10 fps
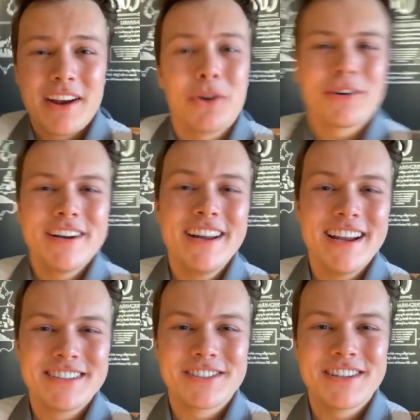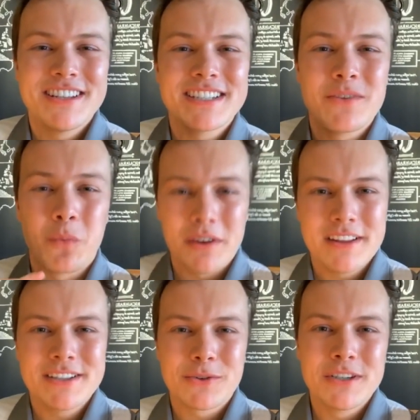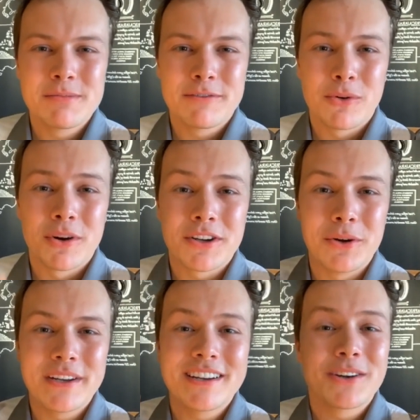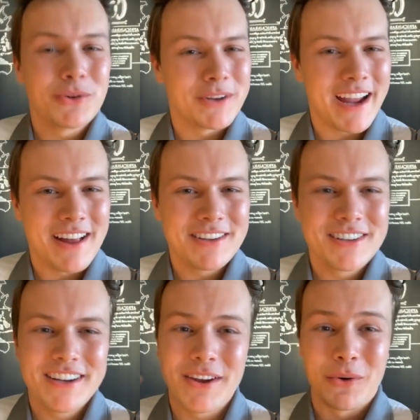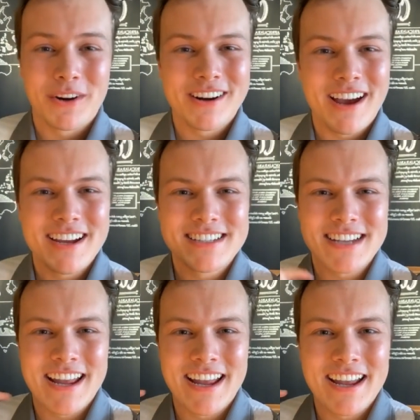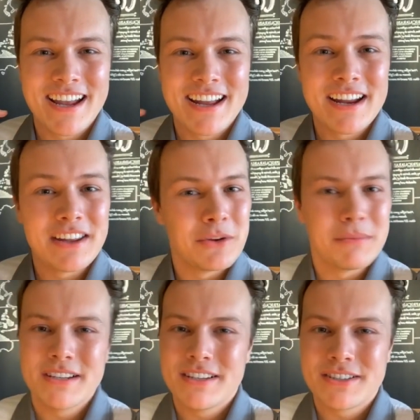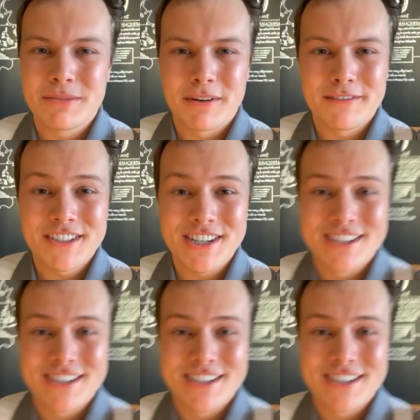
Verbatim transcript: already answered this in one of the stories before. Go get a Google Calendar, get organized, and you'll be super efficient.